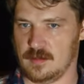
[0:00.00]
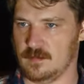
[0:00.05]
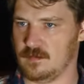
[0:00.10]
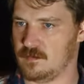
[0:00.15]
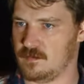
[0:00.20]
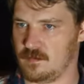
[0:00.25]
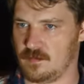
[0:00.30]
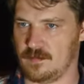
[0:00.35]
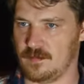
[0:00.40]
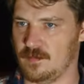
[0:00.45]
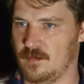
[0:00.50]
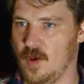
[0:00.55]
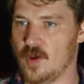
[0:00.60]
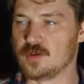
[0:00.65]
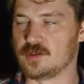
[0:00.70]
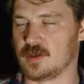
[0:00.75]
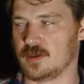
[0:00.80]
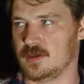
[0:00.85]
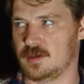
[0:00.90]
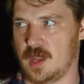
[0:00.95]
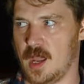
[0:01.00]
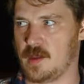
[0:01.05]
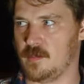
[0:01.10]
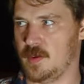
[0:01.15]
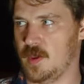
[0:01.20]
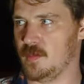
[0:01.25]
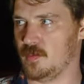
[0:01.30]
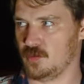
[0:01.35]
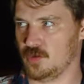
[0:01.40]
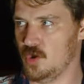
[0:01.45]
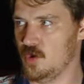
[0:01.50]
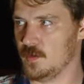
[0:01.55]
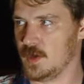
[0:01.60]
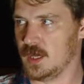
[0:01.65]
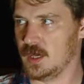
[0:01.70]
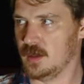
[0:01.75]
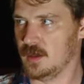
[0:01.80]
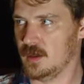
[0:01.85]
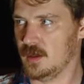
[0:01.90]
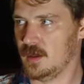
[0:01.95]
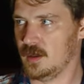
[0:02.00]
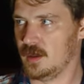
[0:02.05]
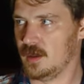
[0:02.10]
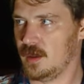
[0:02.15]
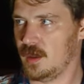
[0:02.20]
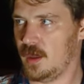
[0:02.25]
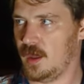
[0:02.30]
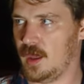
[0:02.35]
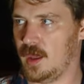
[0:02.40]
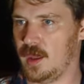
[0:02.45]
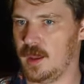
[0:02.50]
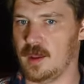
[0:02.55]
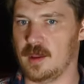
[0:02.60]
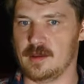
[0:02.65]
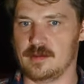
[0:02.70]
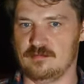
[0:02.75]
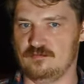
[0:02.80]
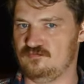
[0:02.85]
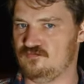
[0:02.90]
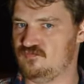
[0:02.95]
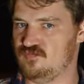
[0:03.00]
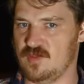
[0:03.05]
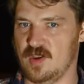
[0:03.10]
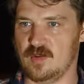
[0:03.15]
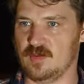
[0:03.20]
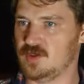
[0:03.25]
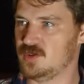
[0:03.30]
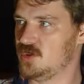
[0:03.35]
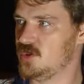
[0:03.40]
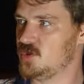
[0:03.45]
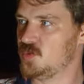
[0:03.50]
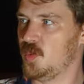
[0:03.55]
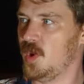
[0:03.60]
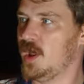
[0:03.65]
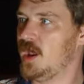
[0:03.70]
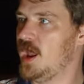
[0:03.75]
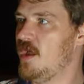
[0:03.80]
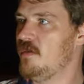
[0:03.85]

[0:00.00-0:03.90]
most of the time, people knew me, and it was just whatever.